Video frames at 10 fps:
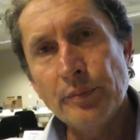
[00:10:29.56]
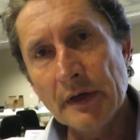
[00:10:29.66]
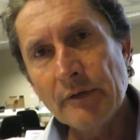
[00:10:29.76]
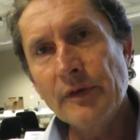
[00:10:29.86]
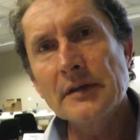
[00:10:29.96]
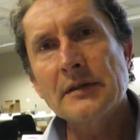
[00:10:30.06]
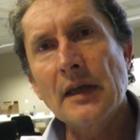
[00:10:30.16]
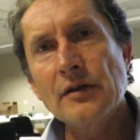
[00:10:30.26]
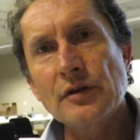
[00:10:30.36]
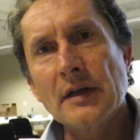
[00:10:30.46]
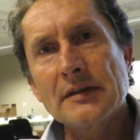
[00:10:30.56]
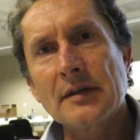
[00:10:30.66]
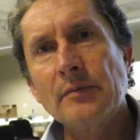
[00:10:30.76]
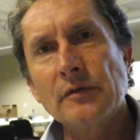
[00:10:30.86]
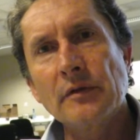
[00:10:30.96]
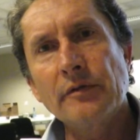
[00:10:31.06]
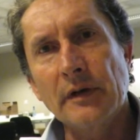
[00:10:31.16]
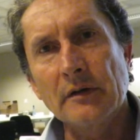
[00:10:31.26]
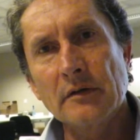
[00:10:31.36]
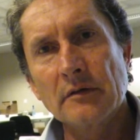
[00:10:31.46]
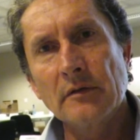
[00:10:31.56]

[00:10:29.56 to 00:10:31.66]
But if there's danger, I step to the front.